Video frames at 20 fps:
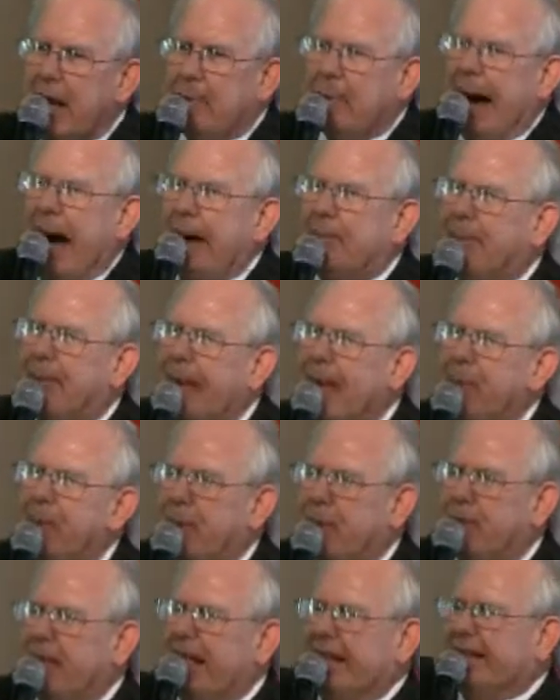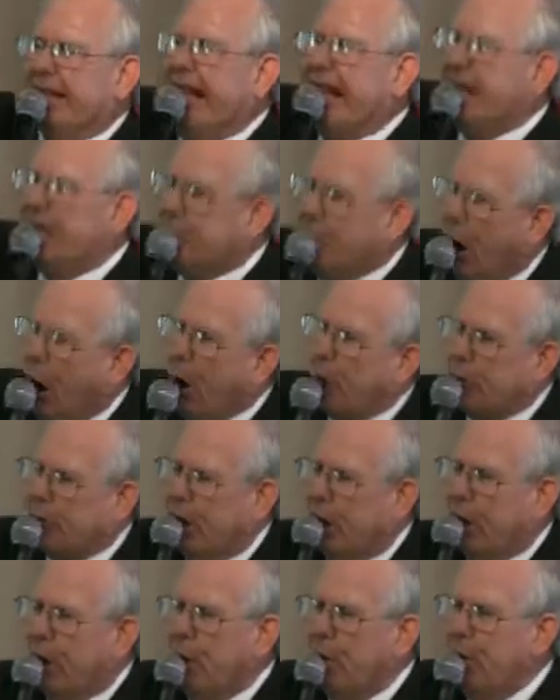by people that they don't
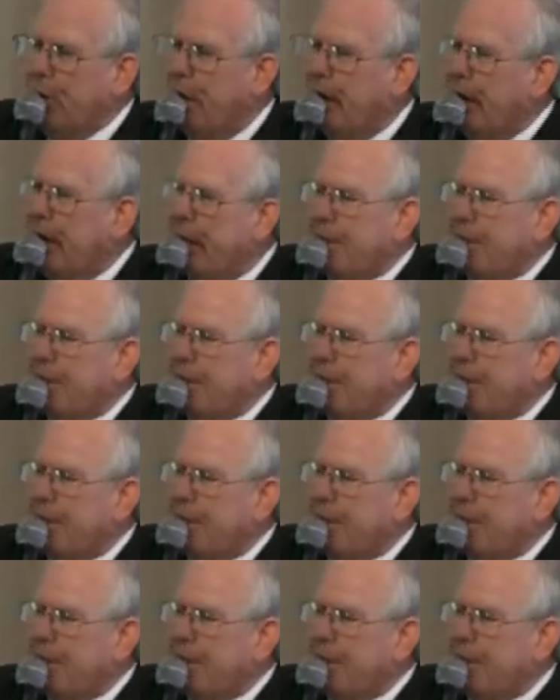know,